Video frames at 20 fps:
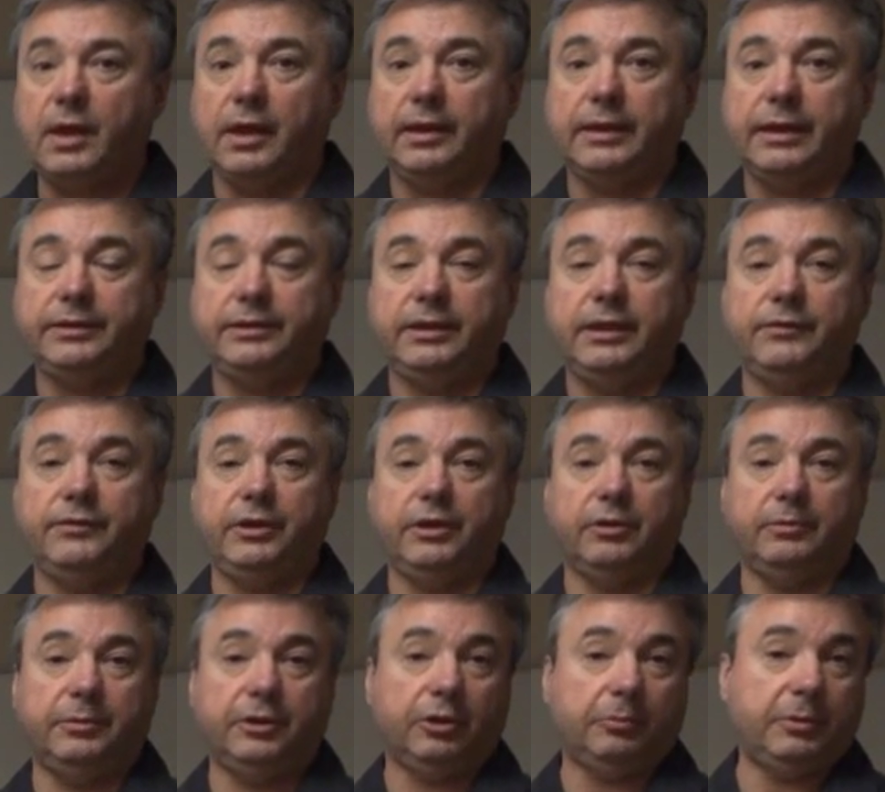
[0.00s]
I'd like to give
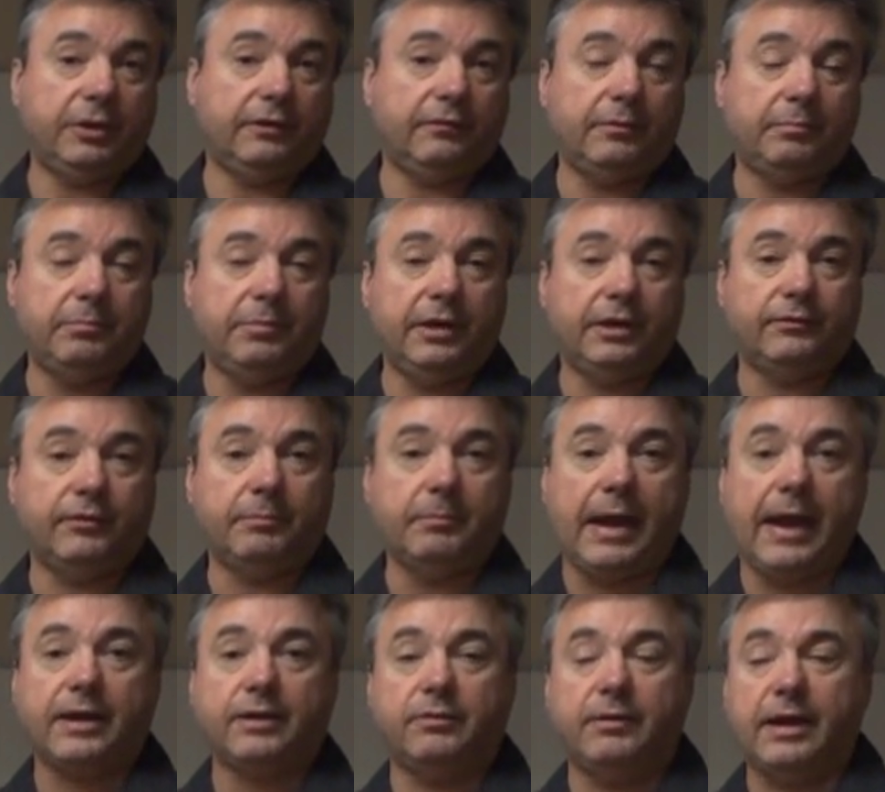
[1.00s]
you a bit of a
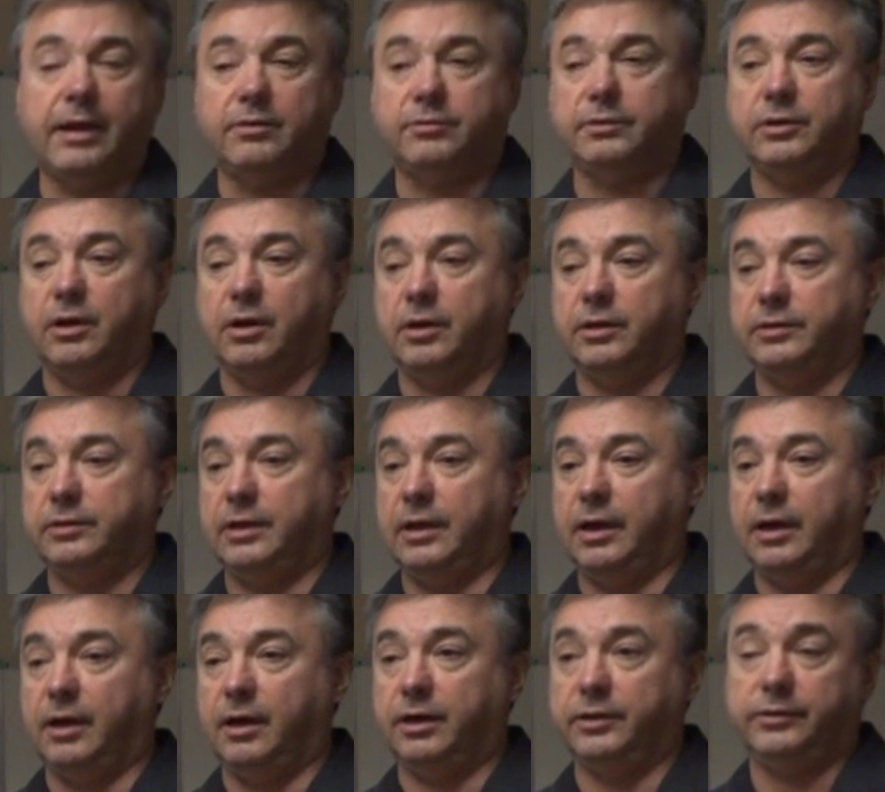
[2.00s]
background on
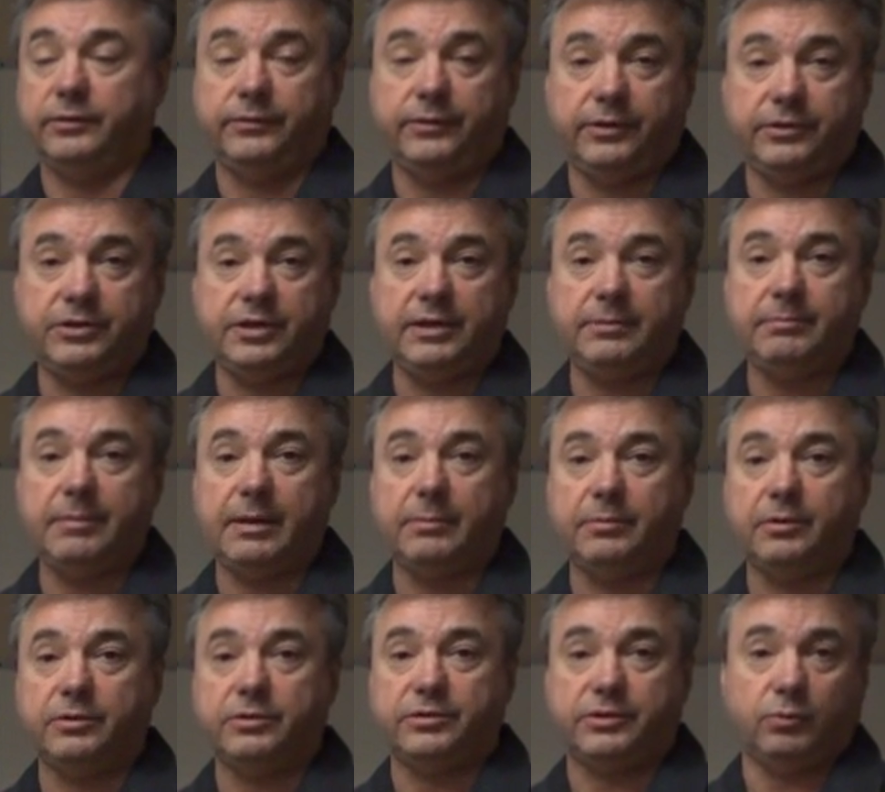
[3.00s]
the team
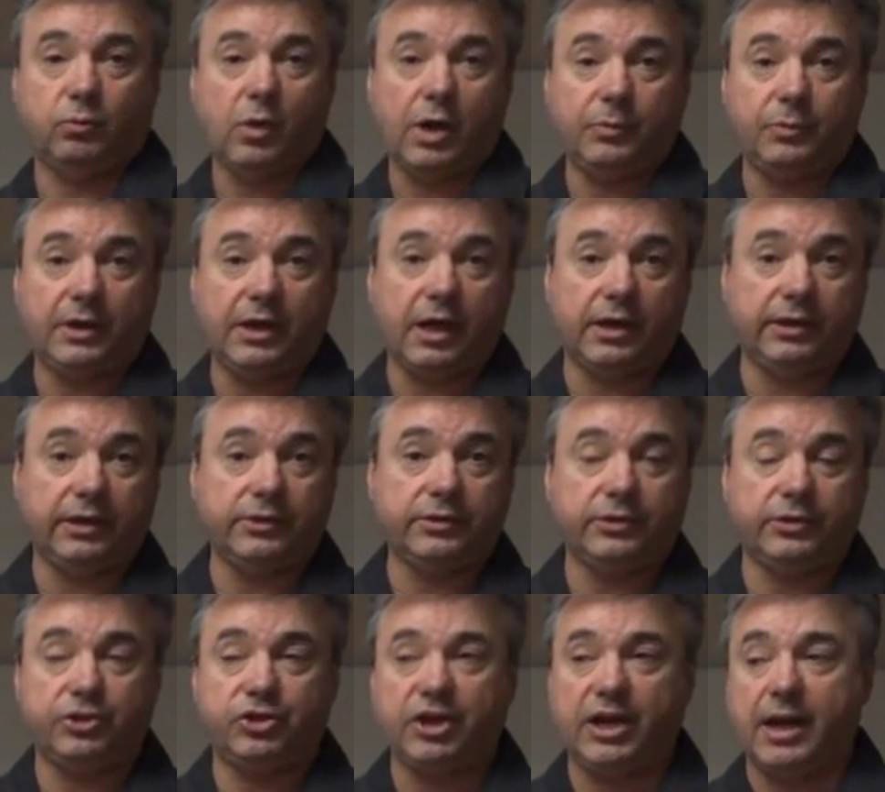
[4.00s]
members and why we got
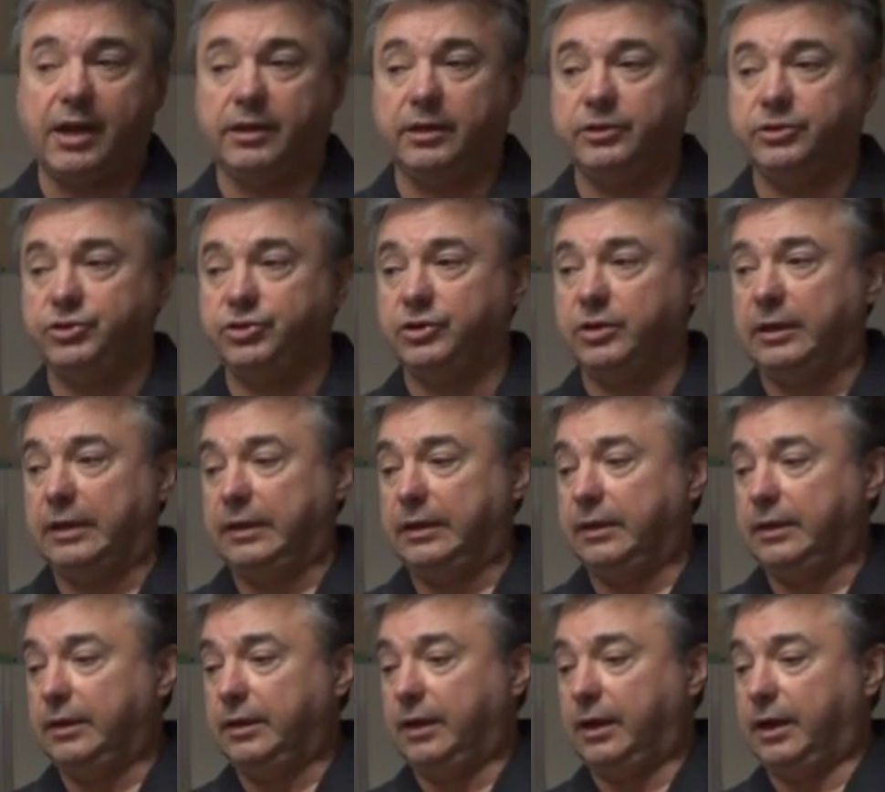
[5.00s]
into the challenge.
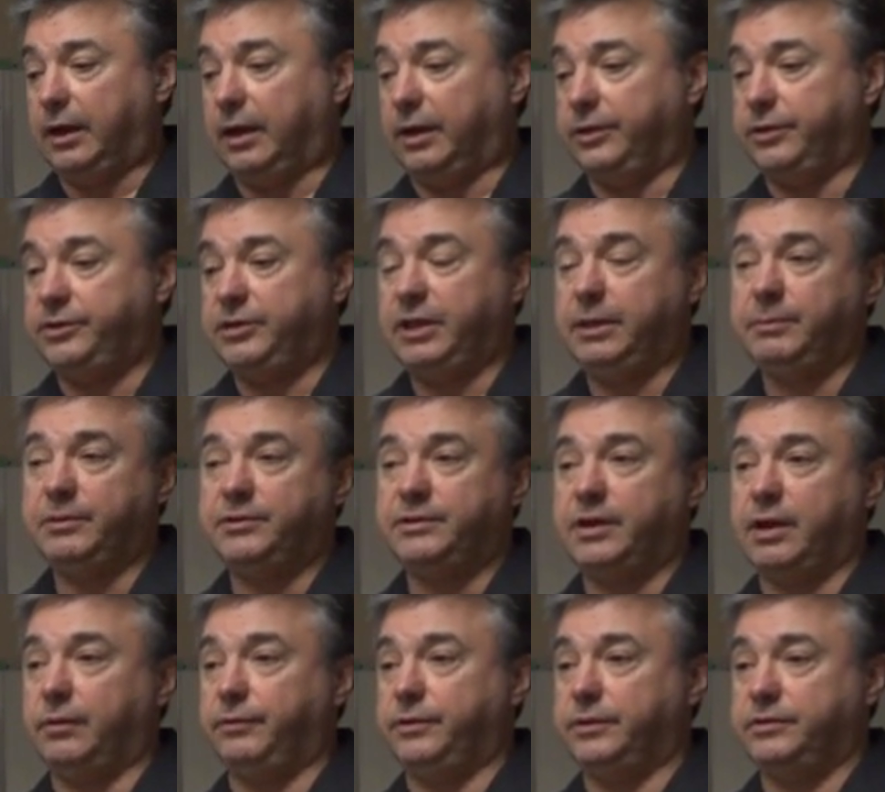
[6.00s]
The team
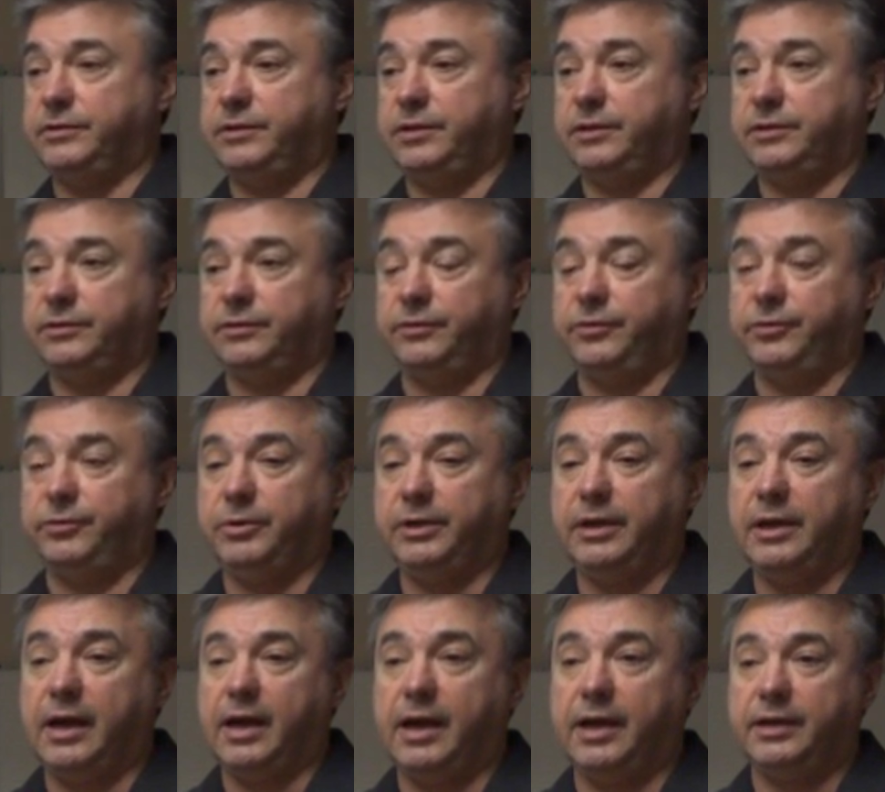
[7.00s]
itself consists of three
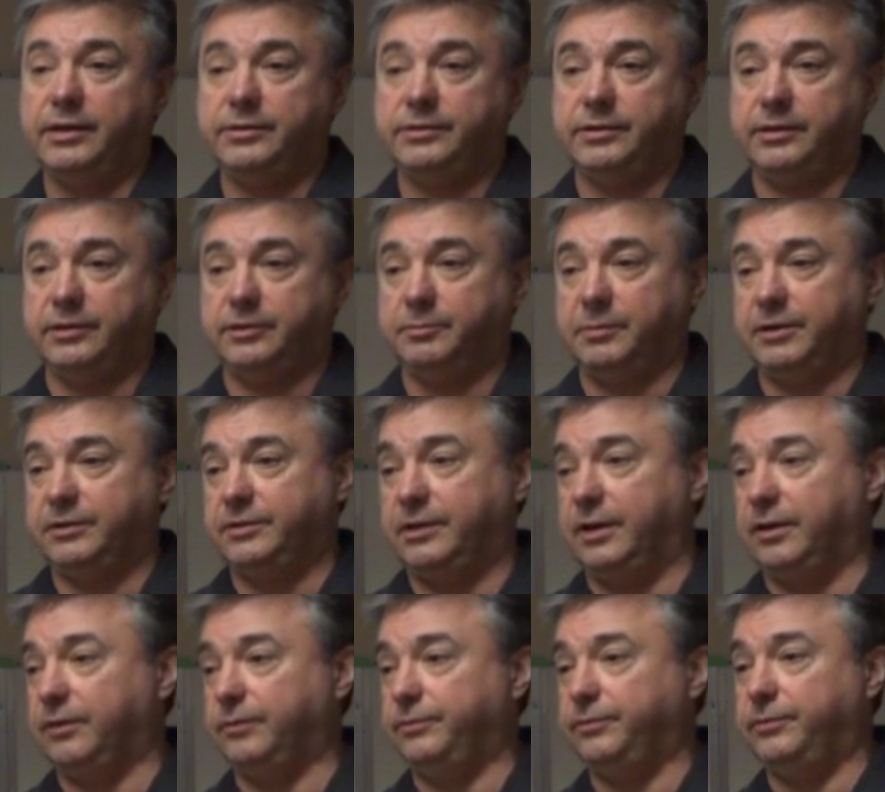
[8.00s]
guys. There's
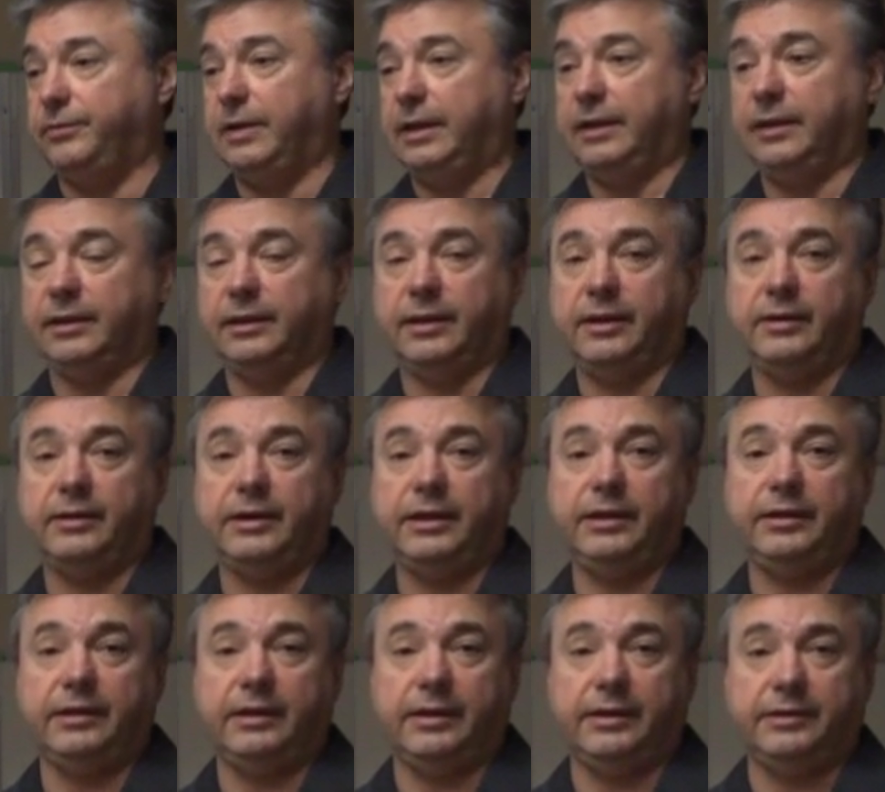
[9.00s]
myself,
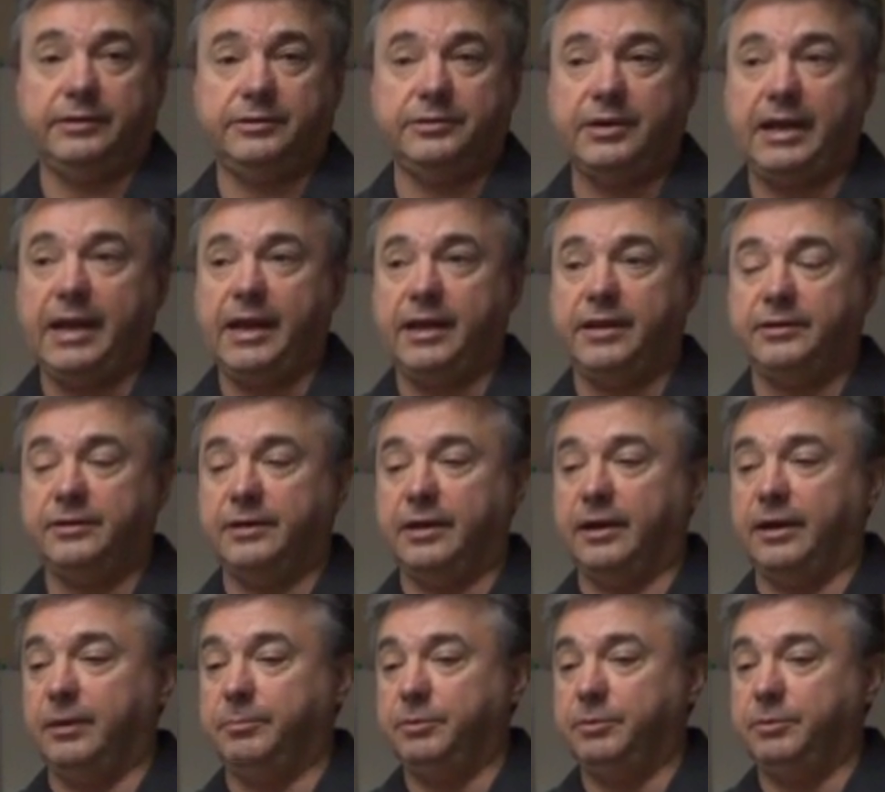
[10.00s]
Larry, and Dan.